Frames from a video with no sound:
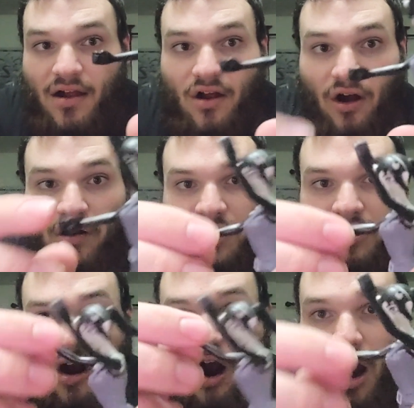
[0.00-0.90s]
only
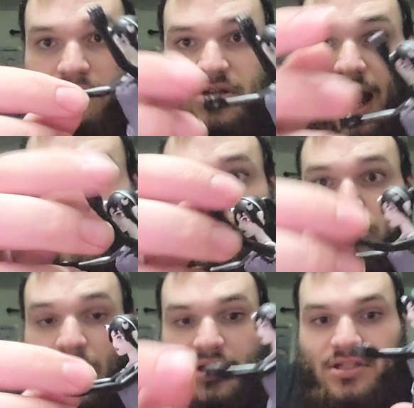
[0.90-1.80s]
her arms had
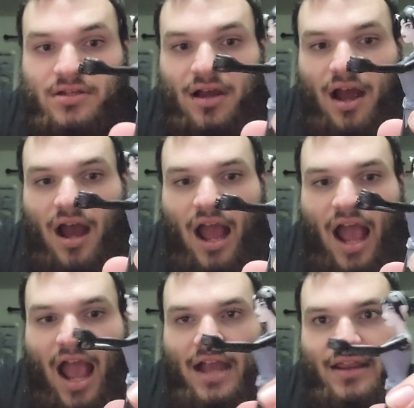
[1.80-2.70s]
joints,
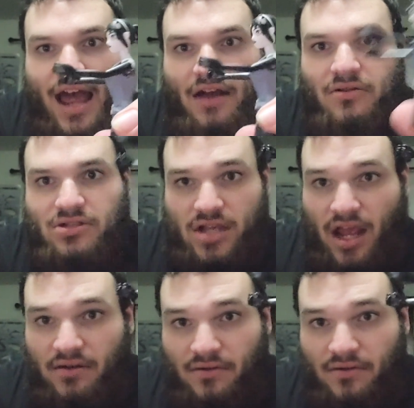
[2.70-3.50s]
and that was it.